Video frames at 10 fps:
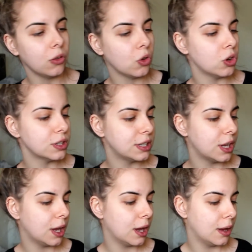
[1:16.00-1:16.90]
We've got
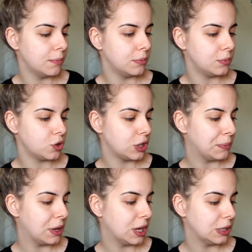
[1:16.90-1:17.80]
some
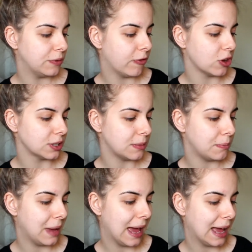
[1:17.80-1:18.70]
shimmers, we've got
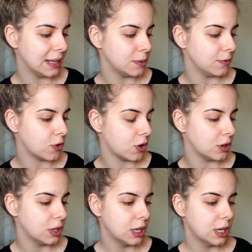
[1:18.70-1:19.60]
some mattes, we've
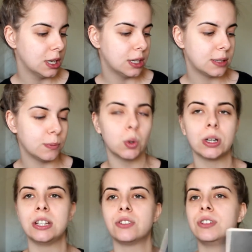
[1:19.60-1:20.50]
got some more
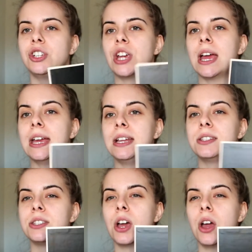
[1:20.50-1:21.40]
glittery
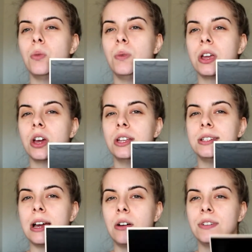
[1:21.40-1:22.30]
shades, so we're going to
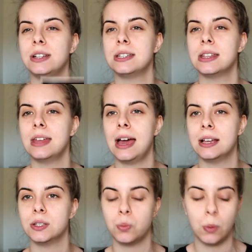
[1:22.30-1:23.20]
delve into
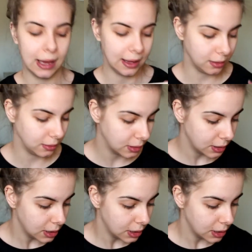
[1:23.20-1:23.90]
that as well.